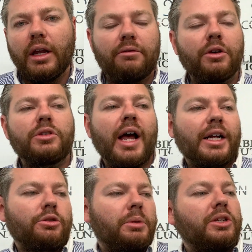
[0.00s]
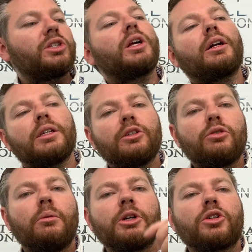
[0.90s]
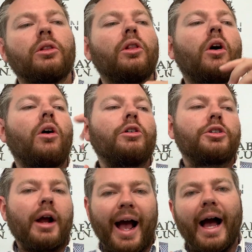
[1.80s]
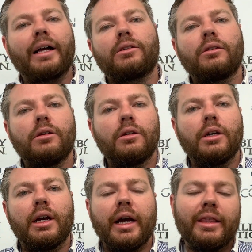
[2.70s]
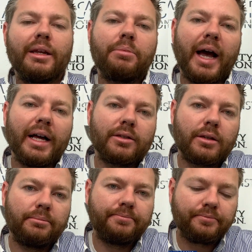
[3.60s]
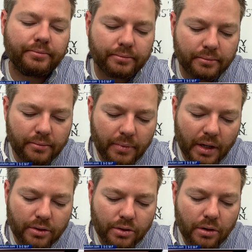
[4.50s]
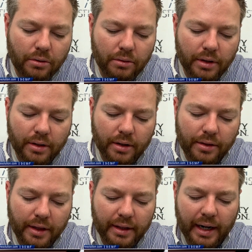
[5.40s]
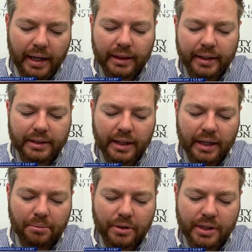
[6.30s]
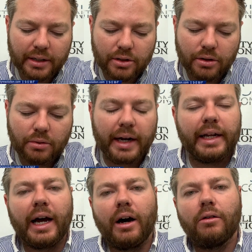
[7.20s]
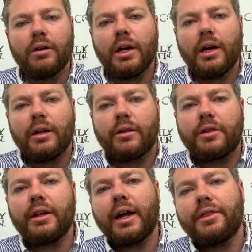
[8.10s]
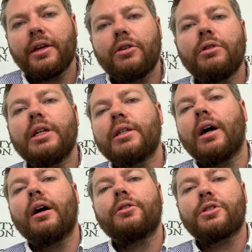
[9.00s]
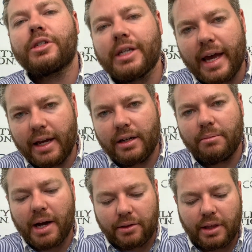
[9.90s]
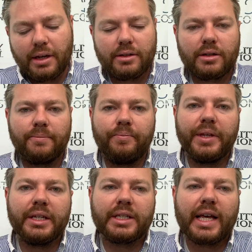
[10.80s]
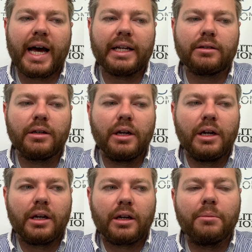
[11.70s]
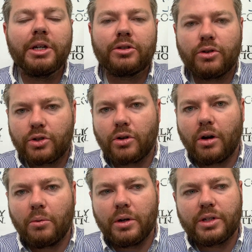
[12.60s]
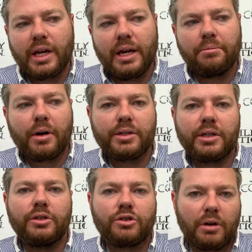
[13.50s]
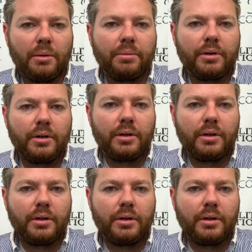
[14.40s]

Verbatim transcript: if those acts will be sucked into a much larger act and then passed. So the, the thing that I'd like to kind of present to you right now, the thing that I think you need to understand about this is that Commissioner Saul was a President Trump